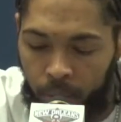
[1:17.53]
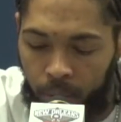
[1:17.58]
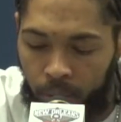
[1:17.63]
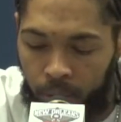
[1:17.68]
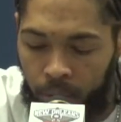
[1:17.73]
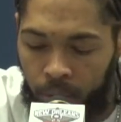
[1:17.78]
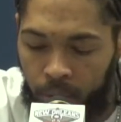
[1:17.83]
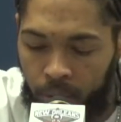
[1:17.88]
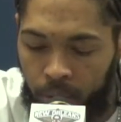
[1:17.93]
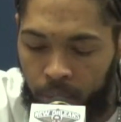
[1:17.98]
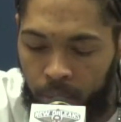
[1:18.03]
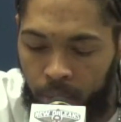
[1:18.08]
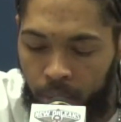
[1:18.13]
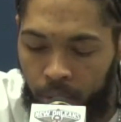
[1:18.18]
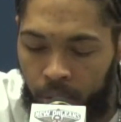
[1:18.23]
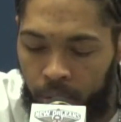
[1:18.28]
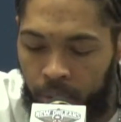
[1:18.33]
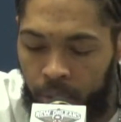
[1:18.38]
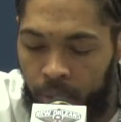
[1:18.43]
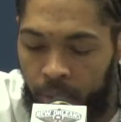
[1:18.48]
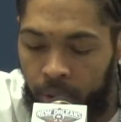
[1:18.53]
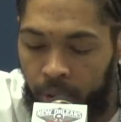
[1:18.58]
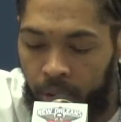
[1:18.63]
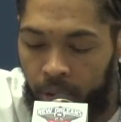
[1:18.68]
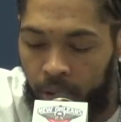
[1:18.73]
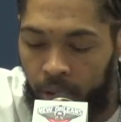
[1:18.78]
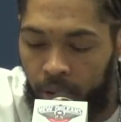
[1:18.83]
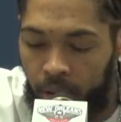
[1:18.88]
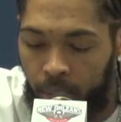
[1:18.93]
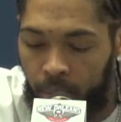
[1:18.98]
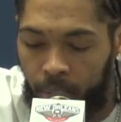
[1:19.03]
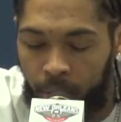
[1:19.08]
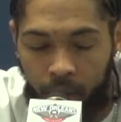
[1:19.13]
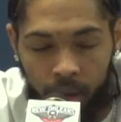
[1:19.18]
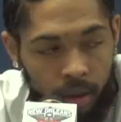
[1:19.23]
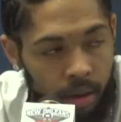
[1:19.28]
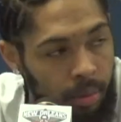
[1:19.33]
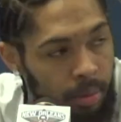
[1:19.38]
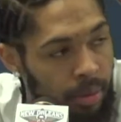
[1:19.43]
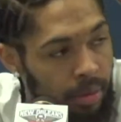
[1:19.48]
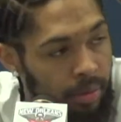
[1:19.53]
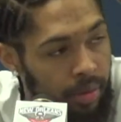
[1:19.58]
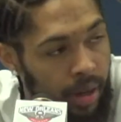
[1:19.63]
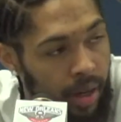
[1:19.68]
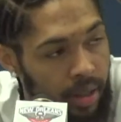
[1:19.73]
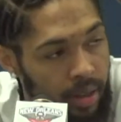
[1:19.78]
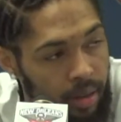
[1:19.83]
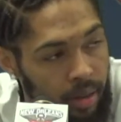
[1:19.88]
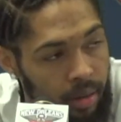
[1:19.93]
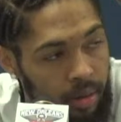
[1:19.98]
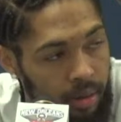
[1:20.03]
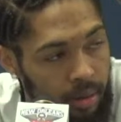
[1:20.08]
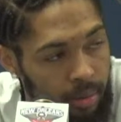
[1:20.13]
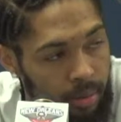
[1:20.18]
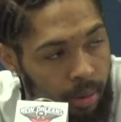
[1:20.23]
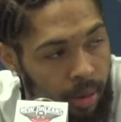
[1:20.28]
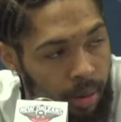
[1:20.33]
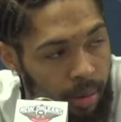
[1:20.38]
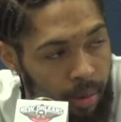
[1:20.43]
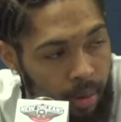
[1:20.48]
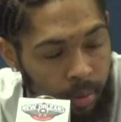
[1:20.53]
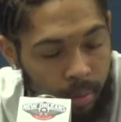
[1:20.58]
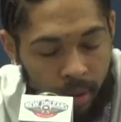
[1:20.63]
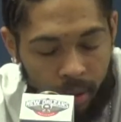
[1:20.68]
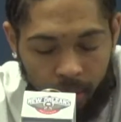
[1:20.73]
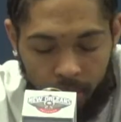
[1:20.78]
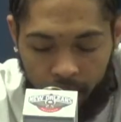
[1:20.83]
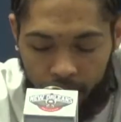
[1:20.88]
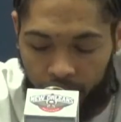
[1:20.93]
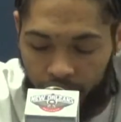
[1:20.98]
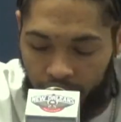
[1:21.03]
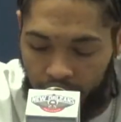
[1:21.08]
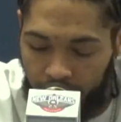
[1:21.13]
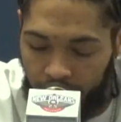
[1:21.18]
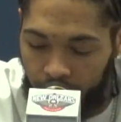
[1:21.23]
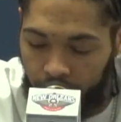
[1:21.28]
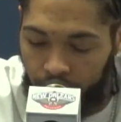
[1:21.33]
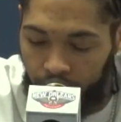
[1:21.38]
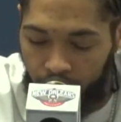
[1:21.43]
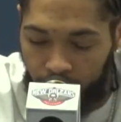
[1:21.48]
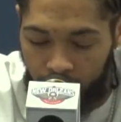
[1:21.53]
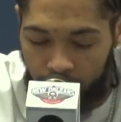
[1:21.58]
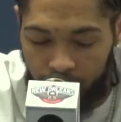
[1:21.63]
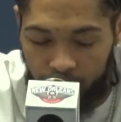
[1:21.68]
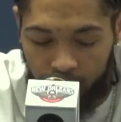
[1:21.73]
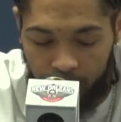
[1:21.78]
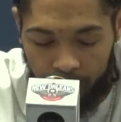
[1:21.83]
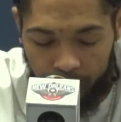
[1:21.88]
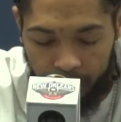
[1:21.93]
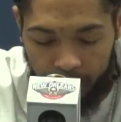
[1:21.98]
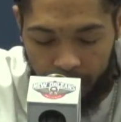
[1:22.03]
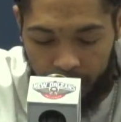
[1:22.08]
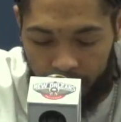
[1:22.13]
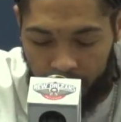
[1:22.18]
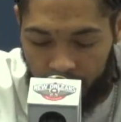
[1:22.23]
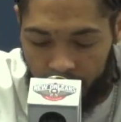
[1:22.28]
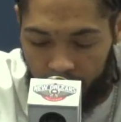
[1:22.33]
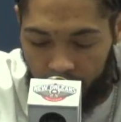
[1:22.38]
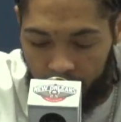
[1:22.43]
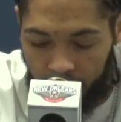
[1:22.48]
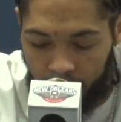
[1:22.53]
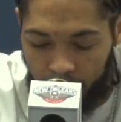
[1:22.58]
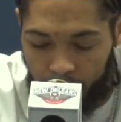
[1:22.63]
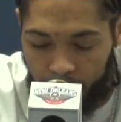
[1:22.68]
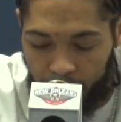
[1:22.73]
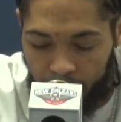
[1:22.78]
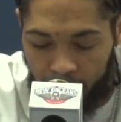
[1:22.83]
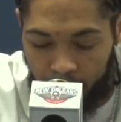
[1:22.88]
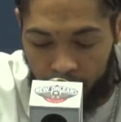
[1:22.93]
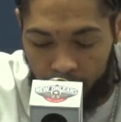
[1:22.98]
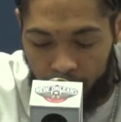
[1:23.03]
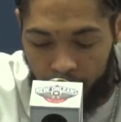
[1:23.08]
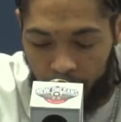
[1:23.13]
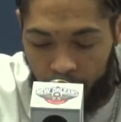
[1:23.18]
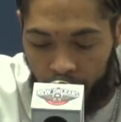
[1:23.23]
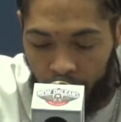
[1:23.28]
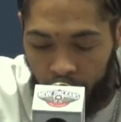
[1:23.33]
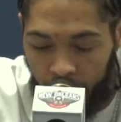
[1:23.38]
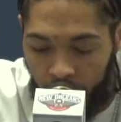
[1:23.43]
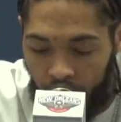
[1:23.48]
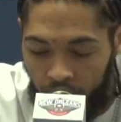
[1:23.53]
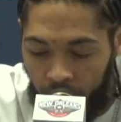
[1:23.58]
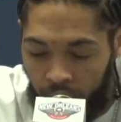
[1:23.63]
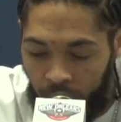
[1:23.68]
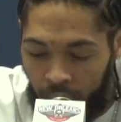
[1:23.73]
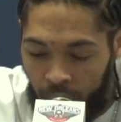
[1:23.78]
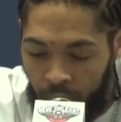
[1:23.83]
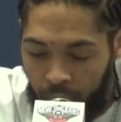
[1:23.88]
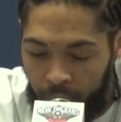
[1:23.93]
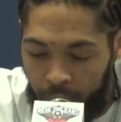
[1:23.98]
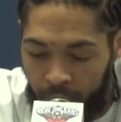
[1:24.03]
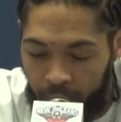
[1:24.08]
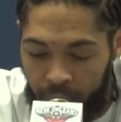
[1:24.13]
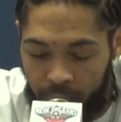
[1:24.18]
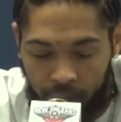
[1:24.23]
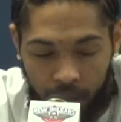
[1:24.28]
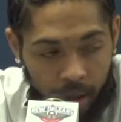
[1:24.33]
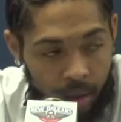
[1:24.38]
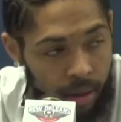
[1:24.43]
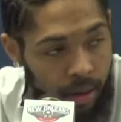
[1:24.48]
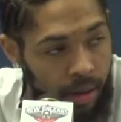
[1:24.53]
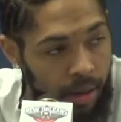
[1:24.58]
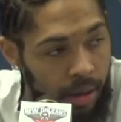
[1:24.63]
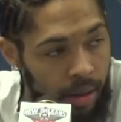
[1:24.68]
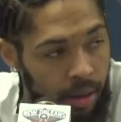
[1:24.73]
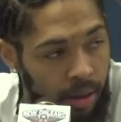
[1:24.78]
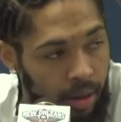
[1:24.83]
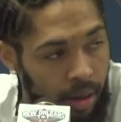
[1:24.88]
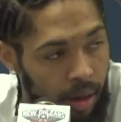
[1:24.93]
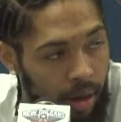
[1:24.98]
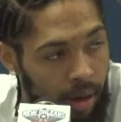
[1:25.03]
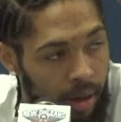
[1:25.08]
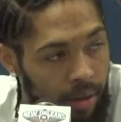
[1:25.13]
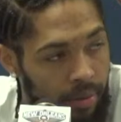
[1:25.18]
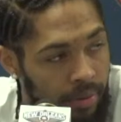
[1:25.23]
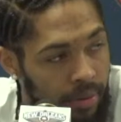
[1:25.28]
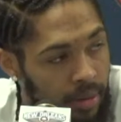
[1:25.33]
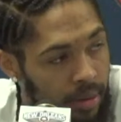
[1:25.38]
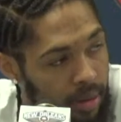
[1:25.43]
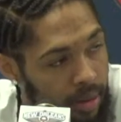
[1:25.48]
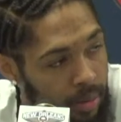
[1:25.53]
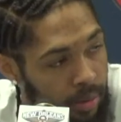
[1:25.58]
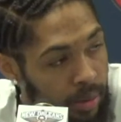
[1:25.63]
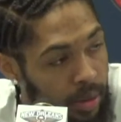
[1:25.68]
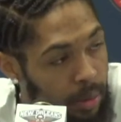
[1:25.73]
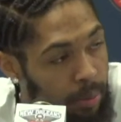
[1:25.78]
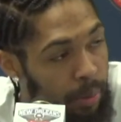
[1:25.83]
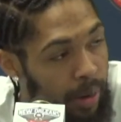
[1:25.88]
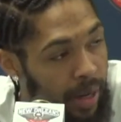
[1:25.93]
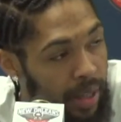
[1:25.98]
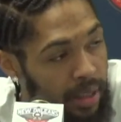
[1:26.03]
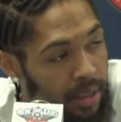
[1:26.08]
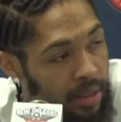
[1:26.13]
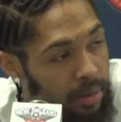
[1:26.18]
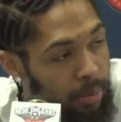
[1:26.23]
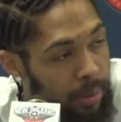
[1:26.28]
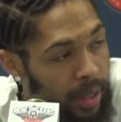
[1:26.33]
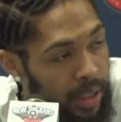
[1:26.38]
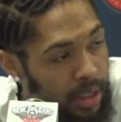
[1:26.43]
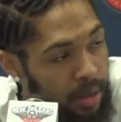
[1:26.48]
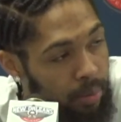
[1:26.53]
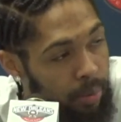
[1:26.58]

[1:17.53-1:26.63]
Well, it was important for me to play a little bit faster for our team tonight, so especially because our emphasis was pace.